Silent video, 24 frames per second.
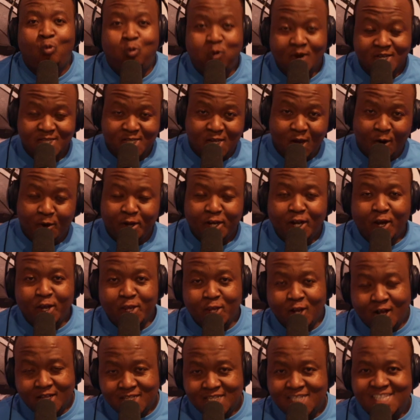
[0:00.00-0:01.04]
What's going on,
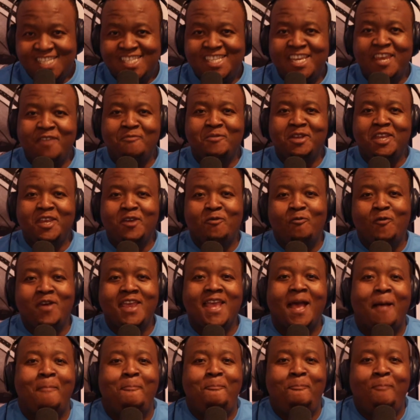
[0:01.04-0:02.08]
y'all? This is Timoney.
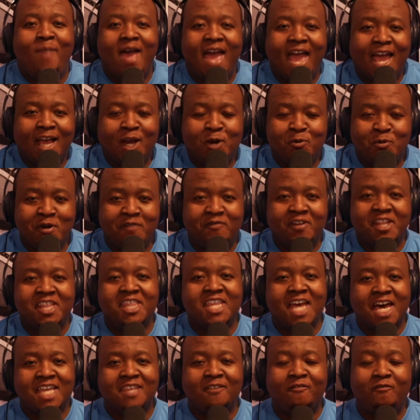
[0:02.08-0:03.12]
We are back with
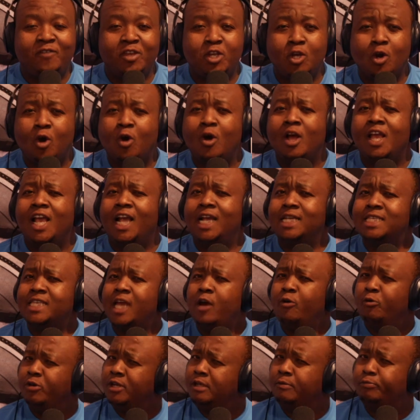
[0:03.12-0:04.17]
another video. As I
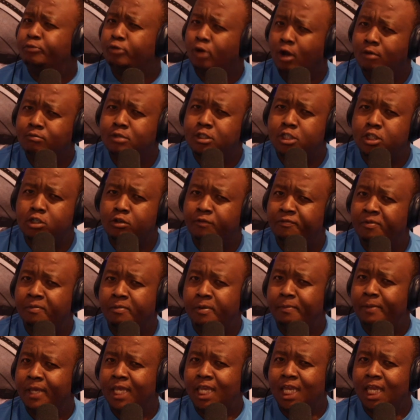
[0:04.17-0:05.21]
already promised you from
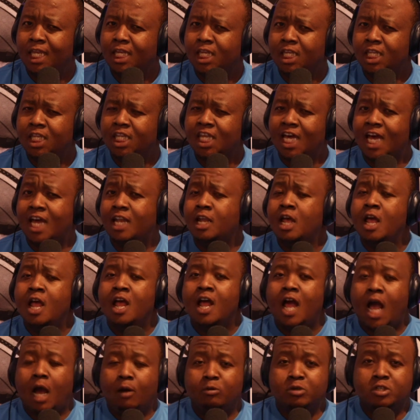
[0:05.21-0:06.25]
the beginning that
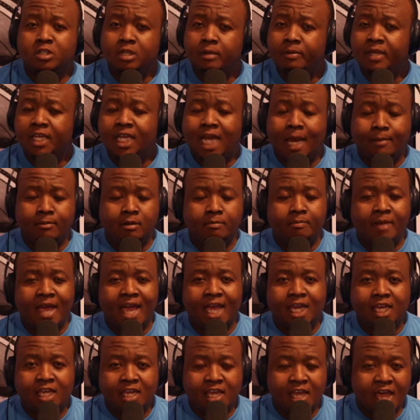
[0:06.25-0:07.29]
I was going to be coming
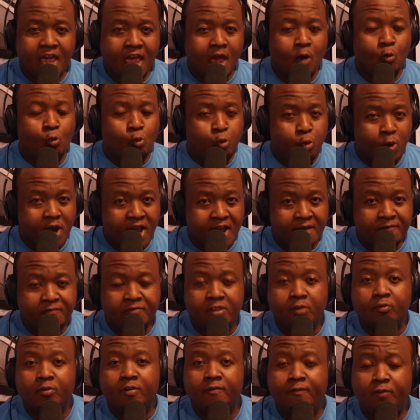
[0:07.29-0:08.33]
back here with
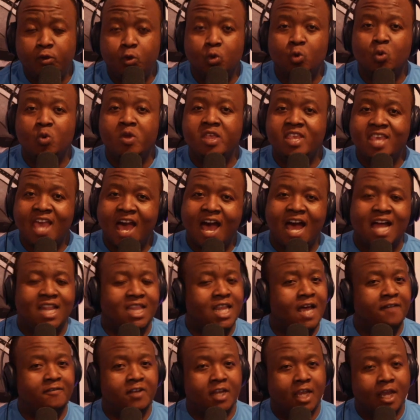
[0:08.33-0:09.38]
the review,
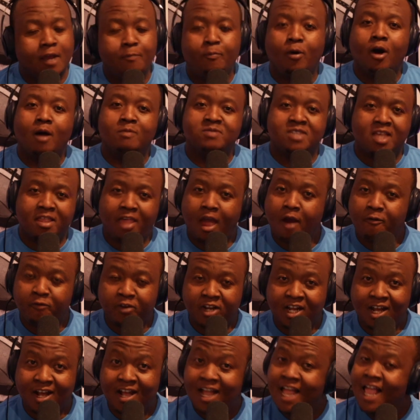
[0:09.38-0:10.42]
Love and Hip Hop South
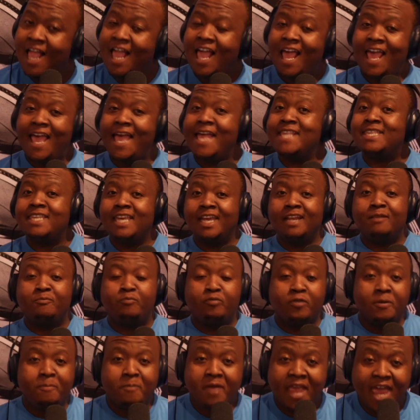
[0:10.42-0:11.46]
Africa, as it
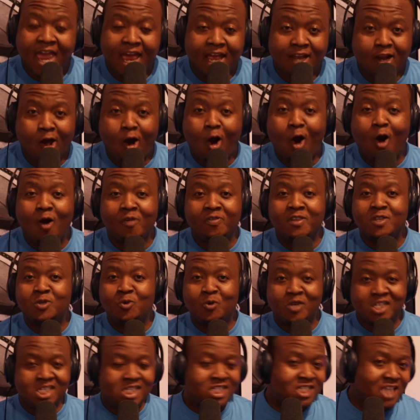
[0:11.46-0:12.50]
premiered on the
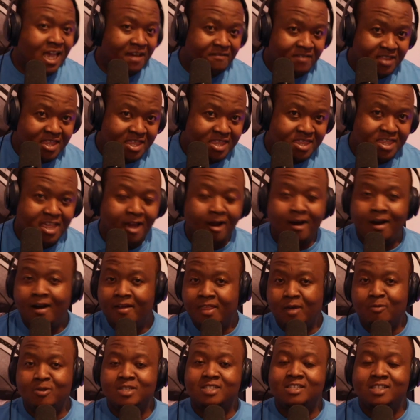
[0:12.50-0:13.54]
27th.
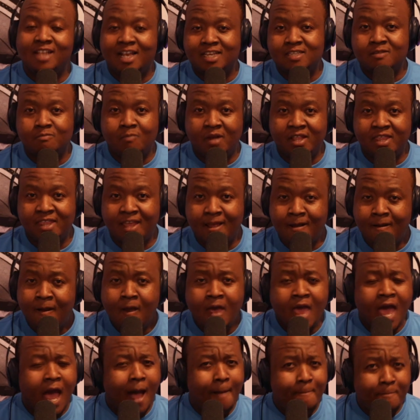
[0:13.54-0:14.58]
That was last Monday.
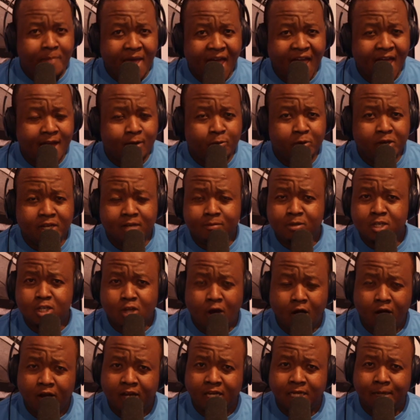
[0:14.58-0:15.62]
I'm back. We're going to be
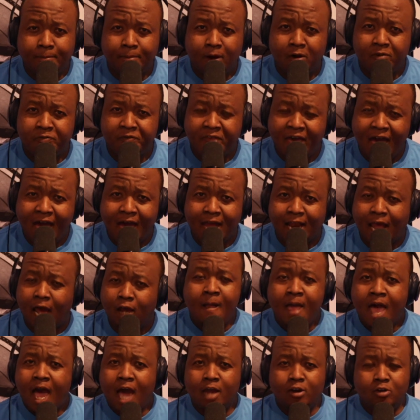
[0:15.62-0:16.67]
talking about that.
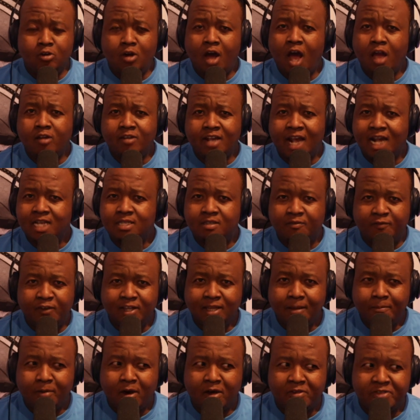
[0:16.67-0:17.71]
I don't know how you guys
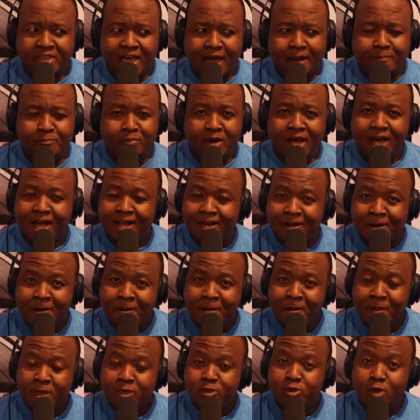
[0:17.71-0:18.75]
feel about that, but
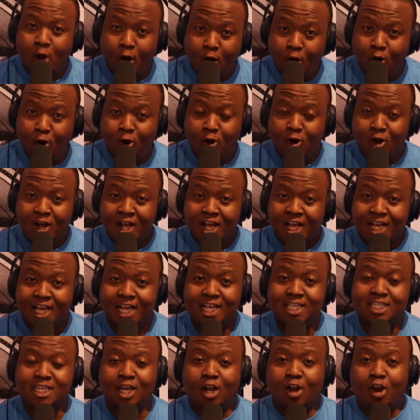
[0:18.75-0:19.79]
yo,
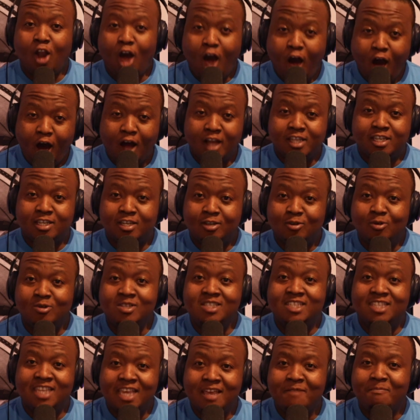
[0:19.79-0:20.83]
it's a lot.
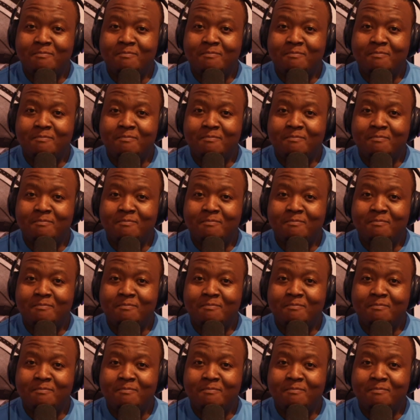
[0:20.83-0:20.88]
Okay.